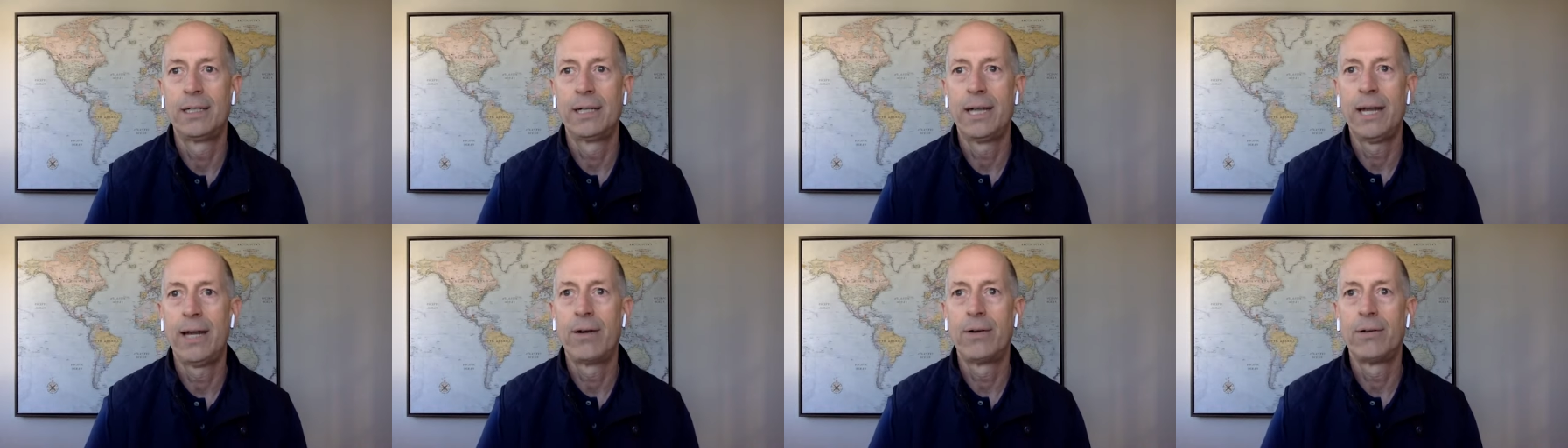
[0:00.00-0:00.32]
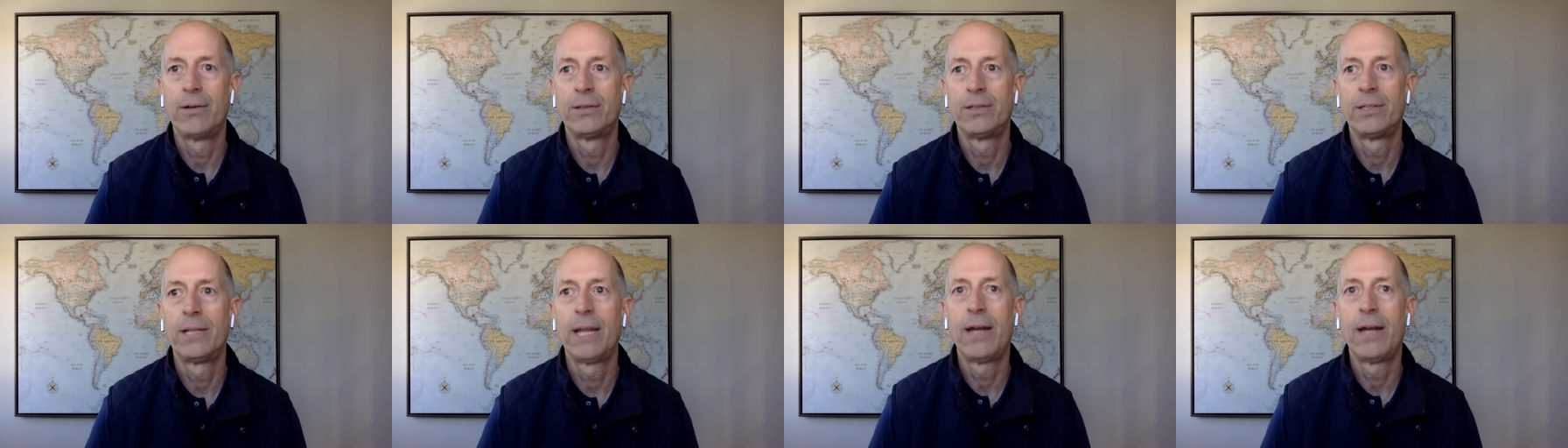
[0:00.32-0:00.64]

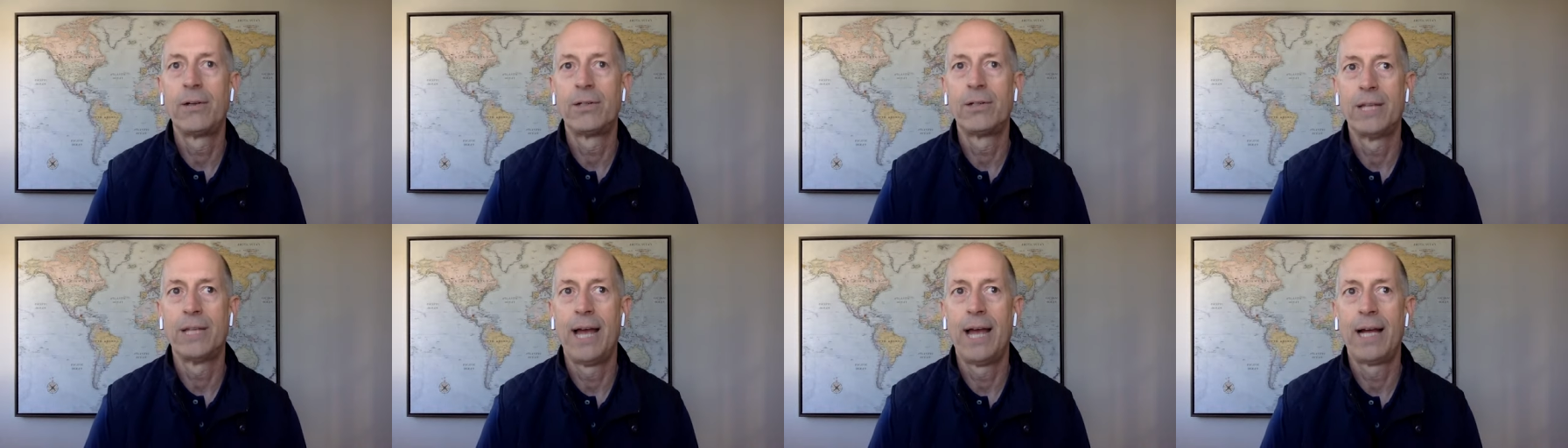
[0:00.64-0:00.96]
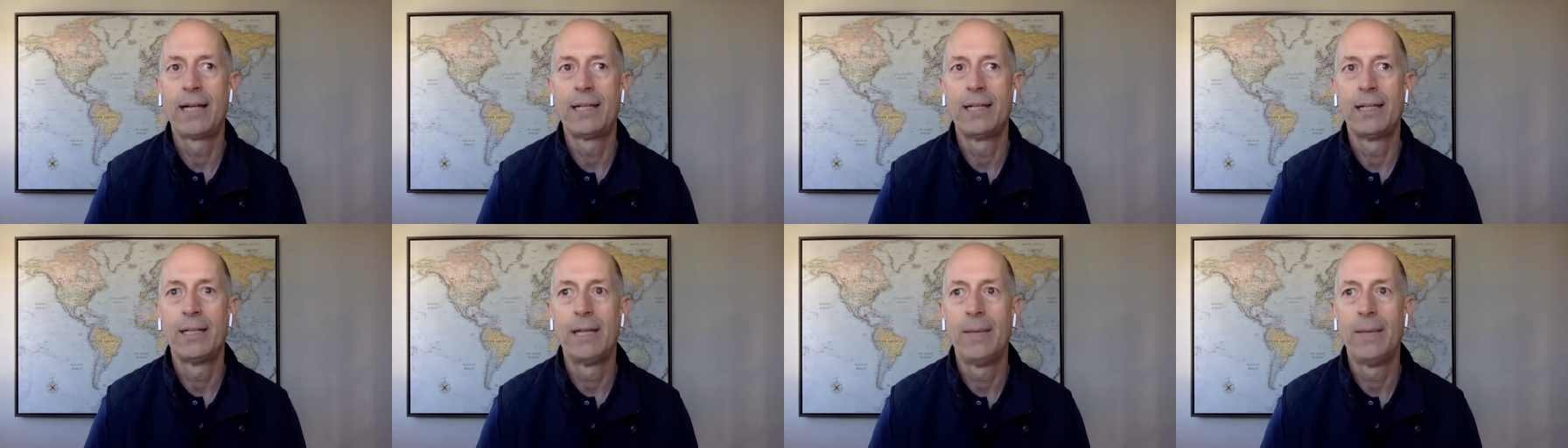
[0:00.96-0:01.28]
CARES,
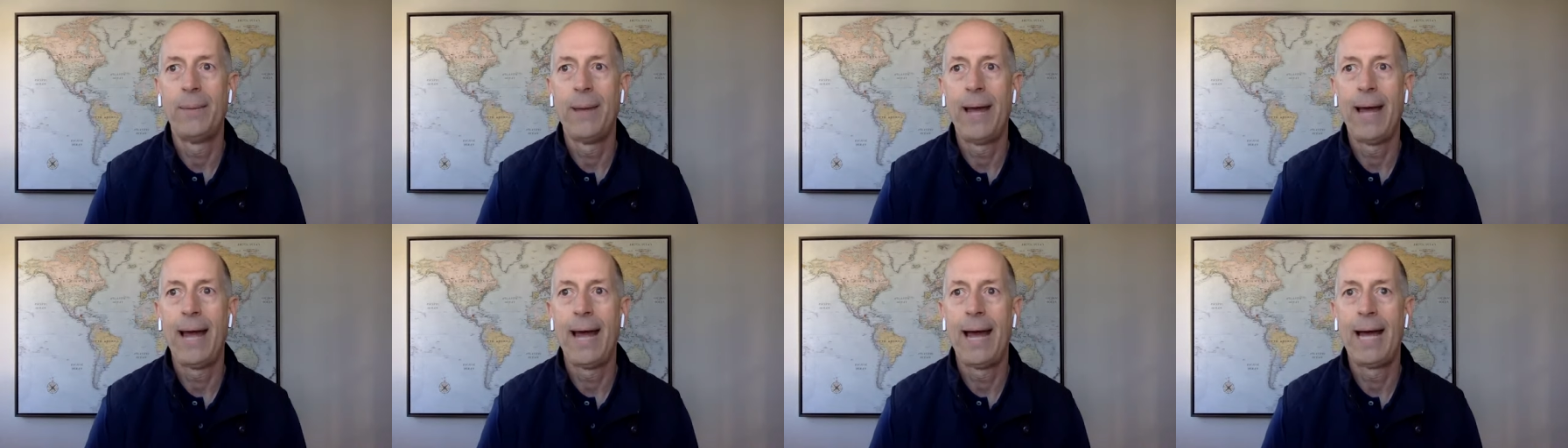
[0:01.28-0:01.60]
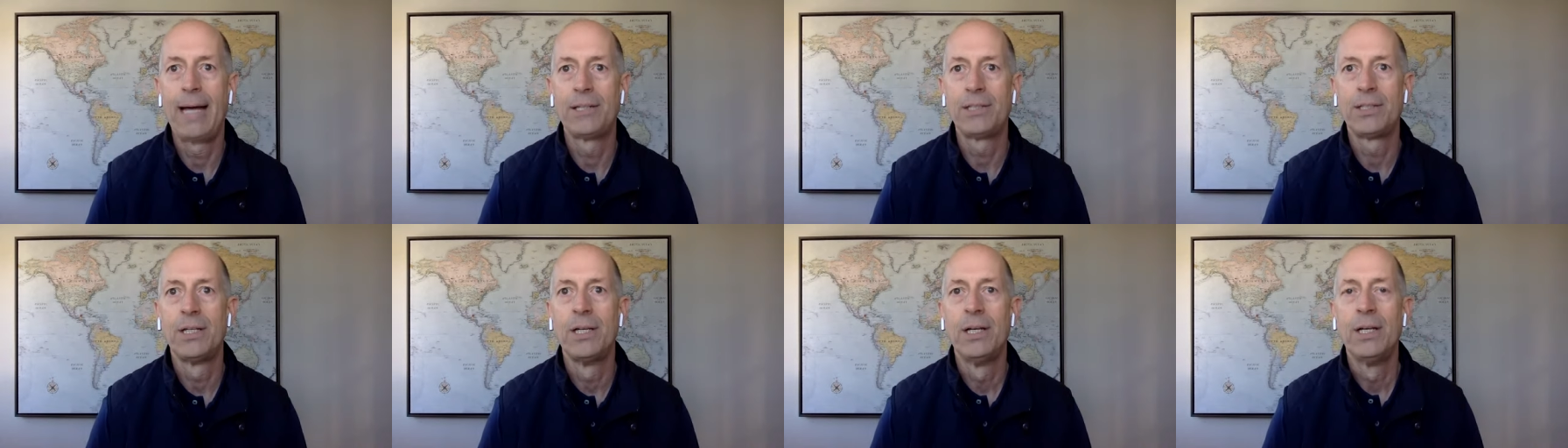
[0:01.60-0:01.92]
Act that they
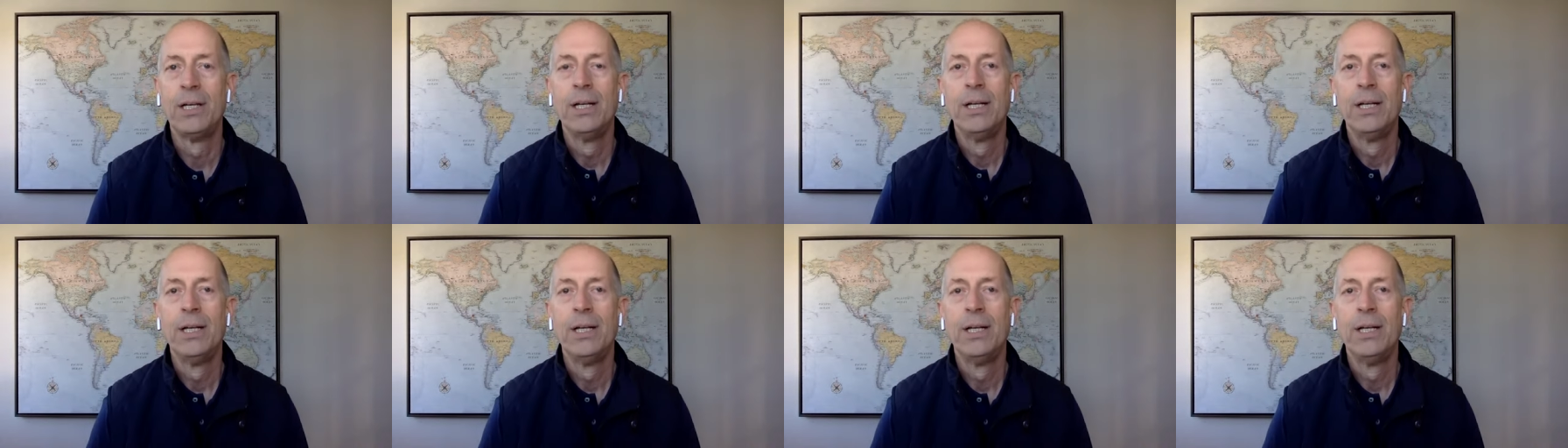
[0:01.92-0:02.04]
passed.